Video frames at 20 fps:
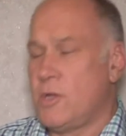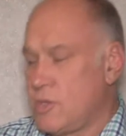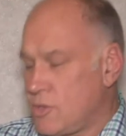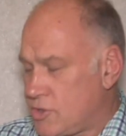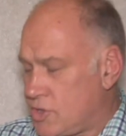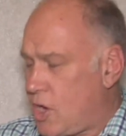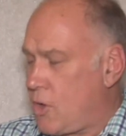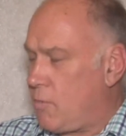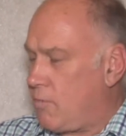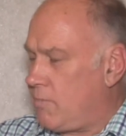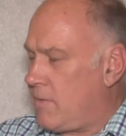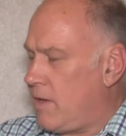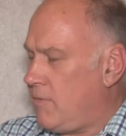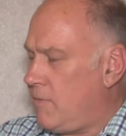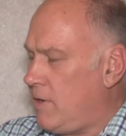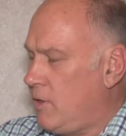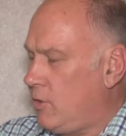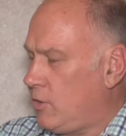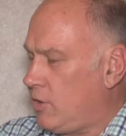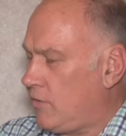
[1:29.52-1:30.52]
So, if
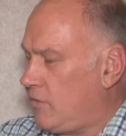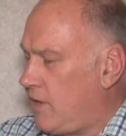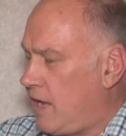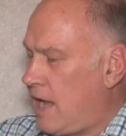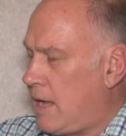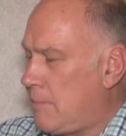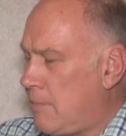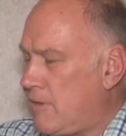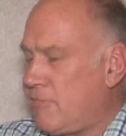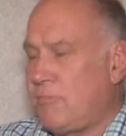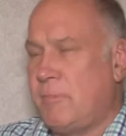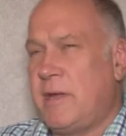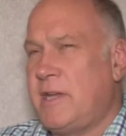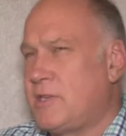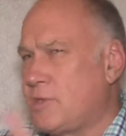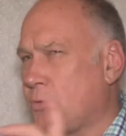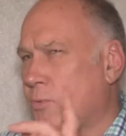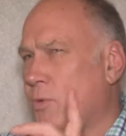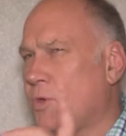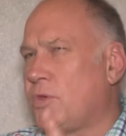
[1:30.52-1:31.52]
we look at the EMF
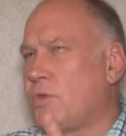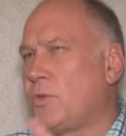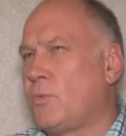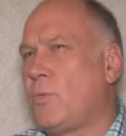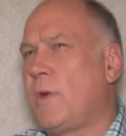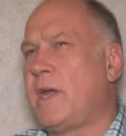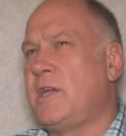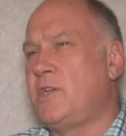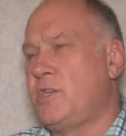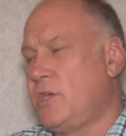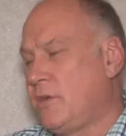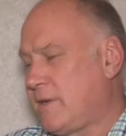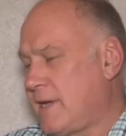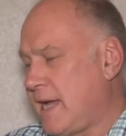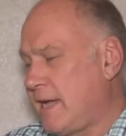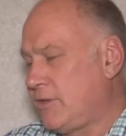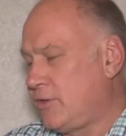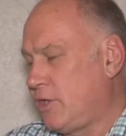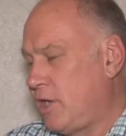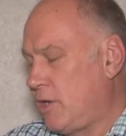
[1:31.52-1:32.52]
meter, one of the ways you
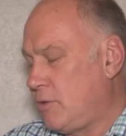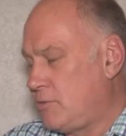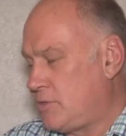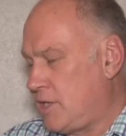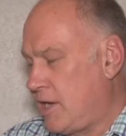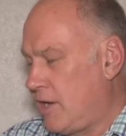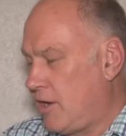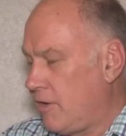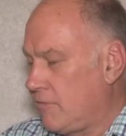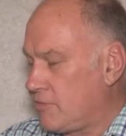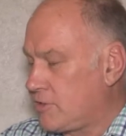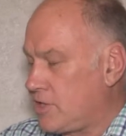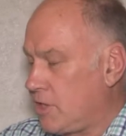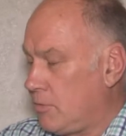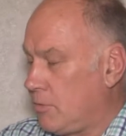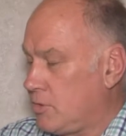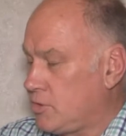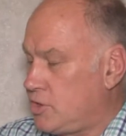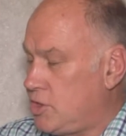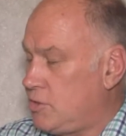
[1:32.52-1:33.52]
can use it, obviously
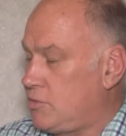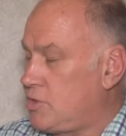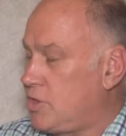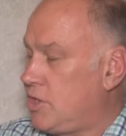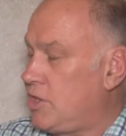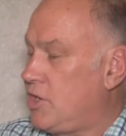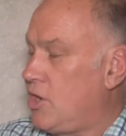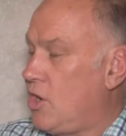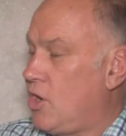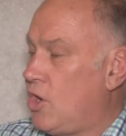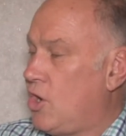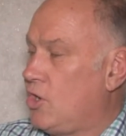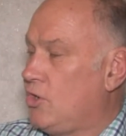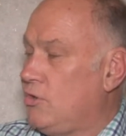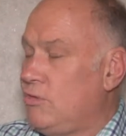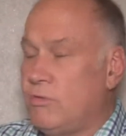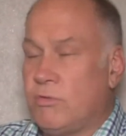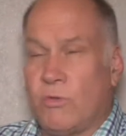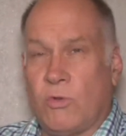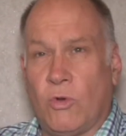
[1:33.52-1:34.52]
once you turn it
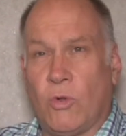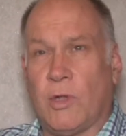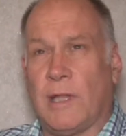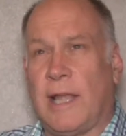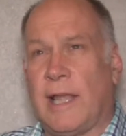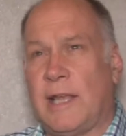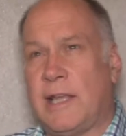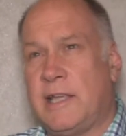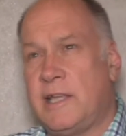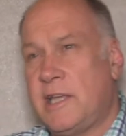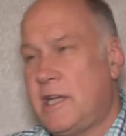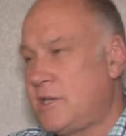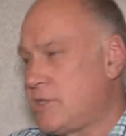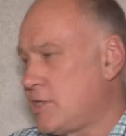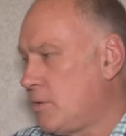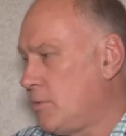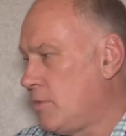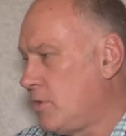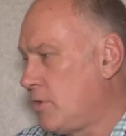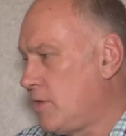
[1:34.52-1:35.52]
on, all the LEDs
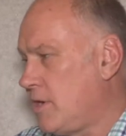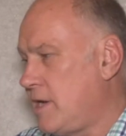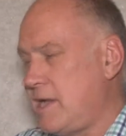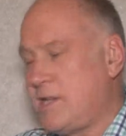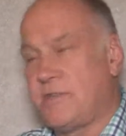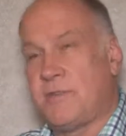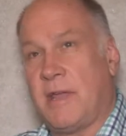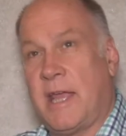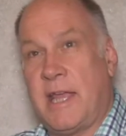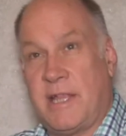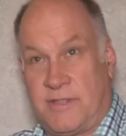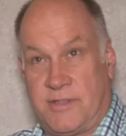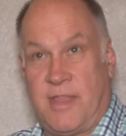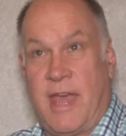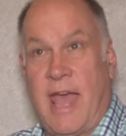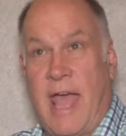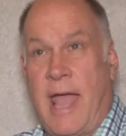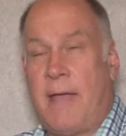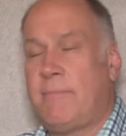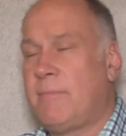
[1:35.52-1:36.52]
go on and it's
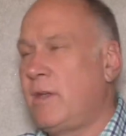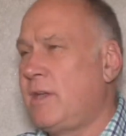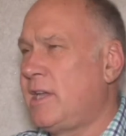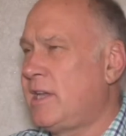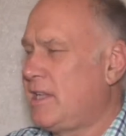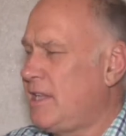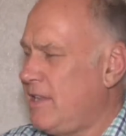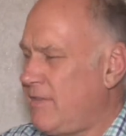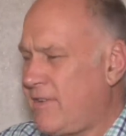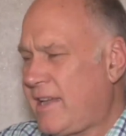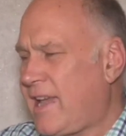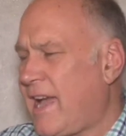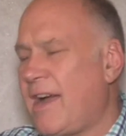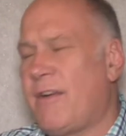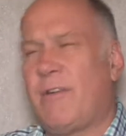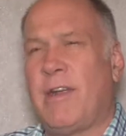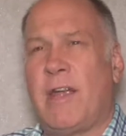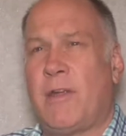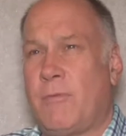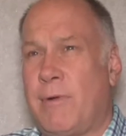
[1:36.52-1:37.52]
there. Now you can either
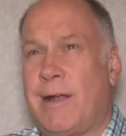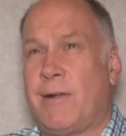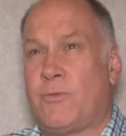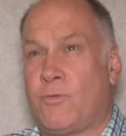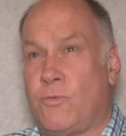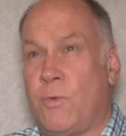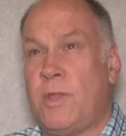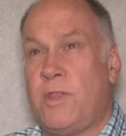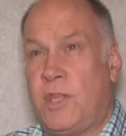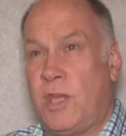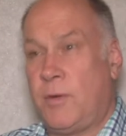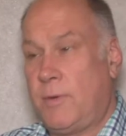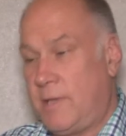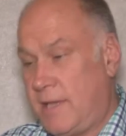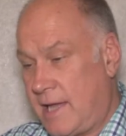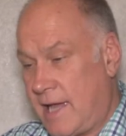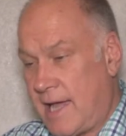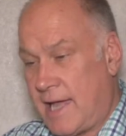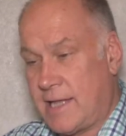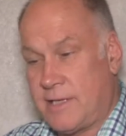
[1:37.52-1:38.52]
carry it around with you in
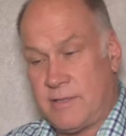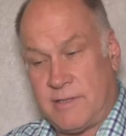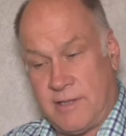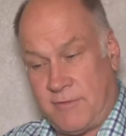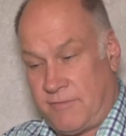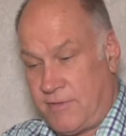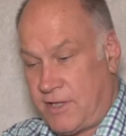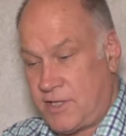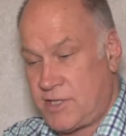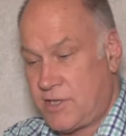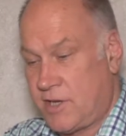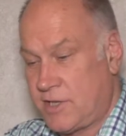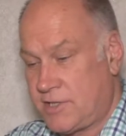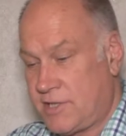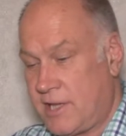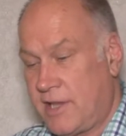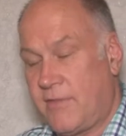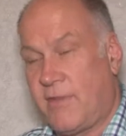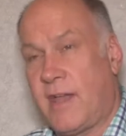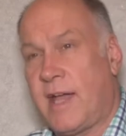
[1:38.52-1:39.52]
your hand, it fits
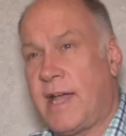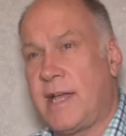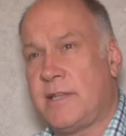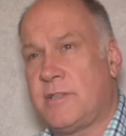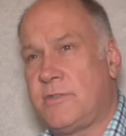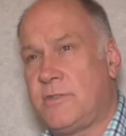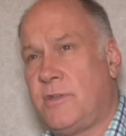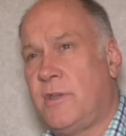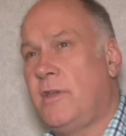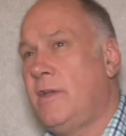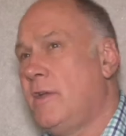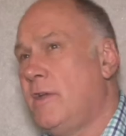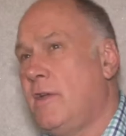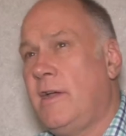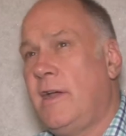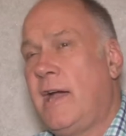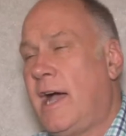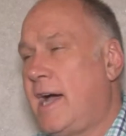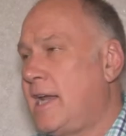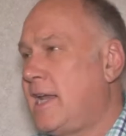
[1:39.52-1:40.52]
nicely in the hand,
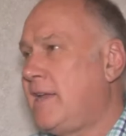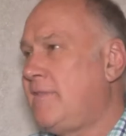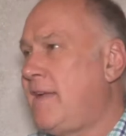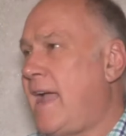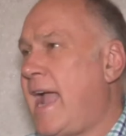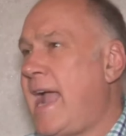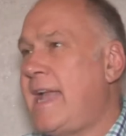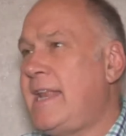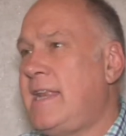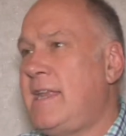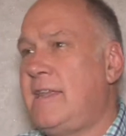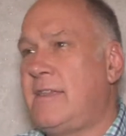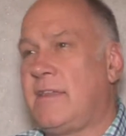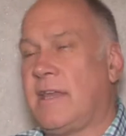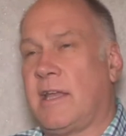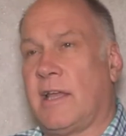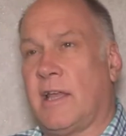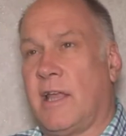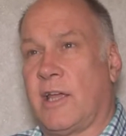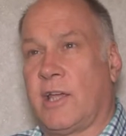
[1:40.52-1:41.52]
and if
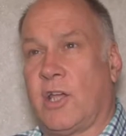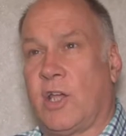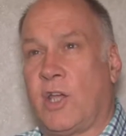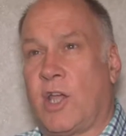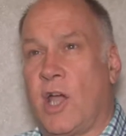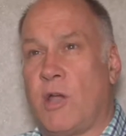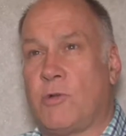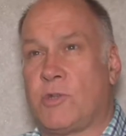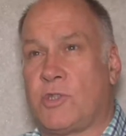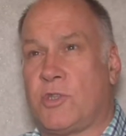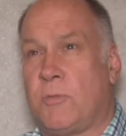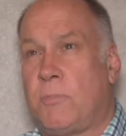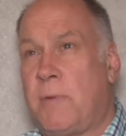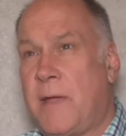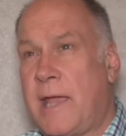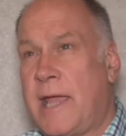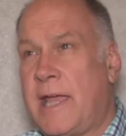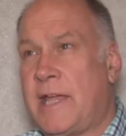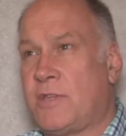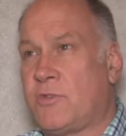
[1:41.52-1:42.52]
anything like a ghost
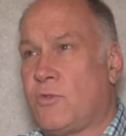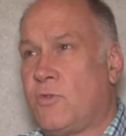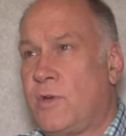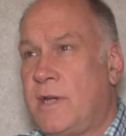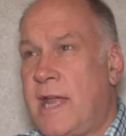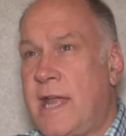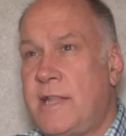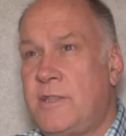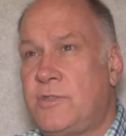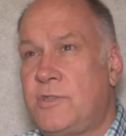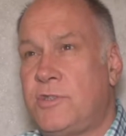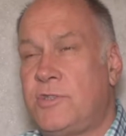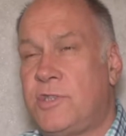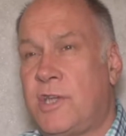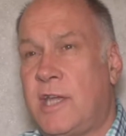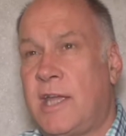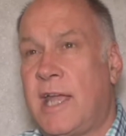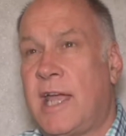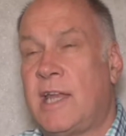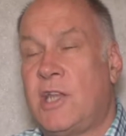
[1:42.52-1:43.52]
appears or an
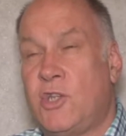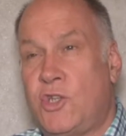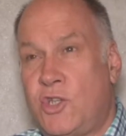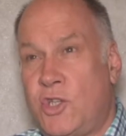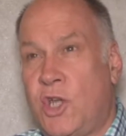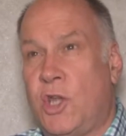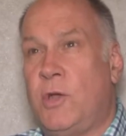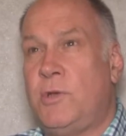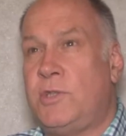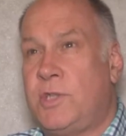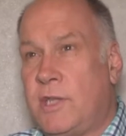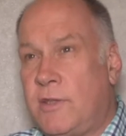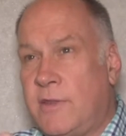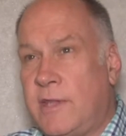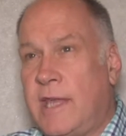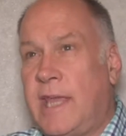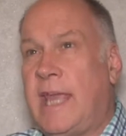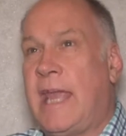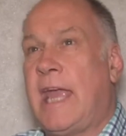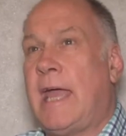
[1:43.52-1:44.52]
entity and it's using
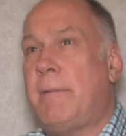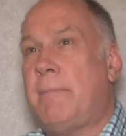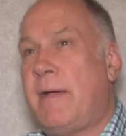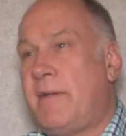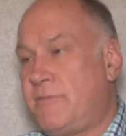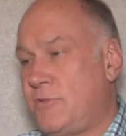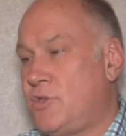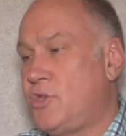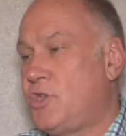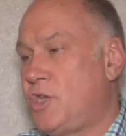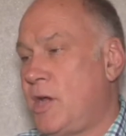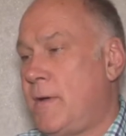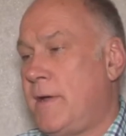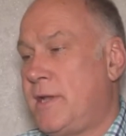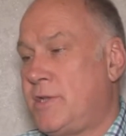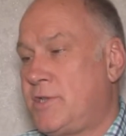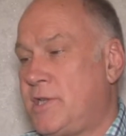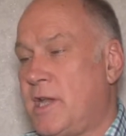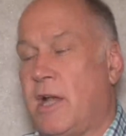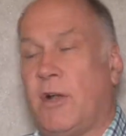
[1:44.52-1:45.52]
the EMF to show
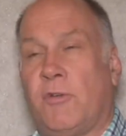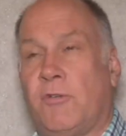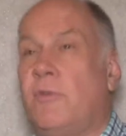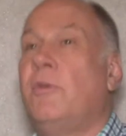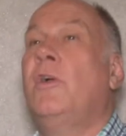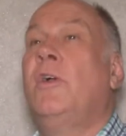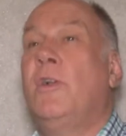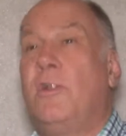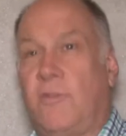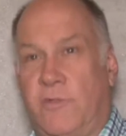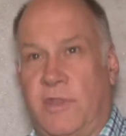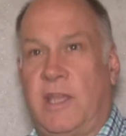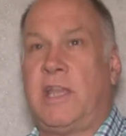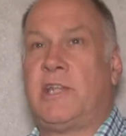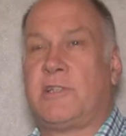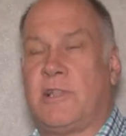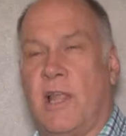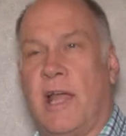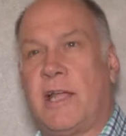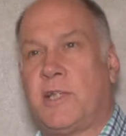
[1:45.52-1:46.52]
itself,
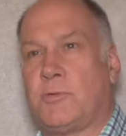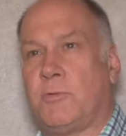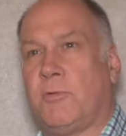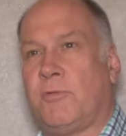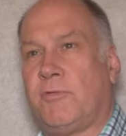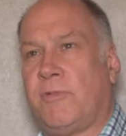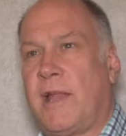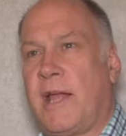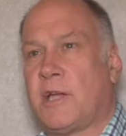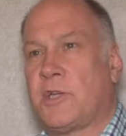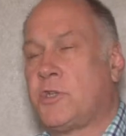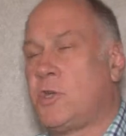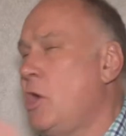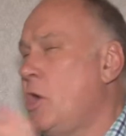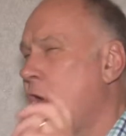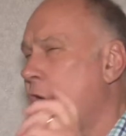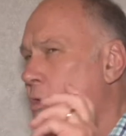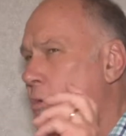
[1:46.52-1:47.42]
these lights will flash.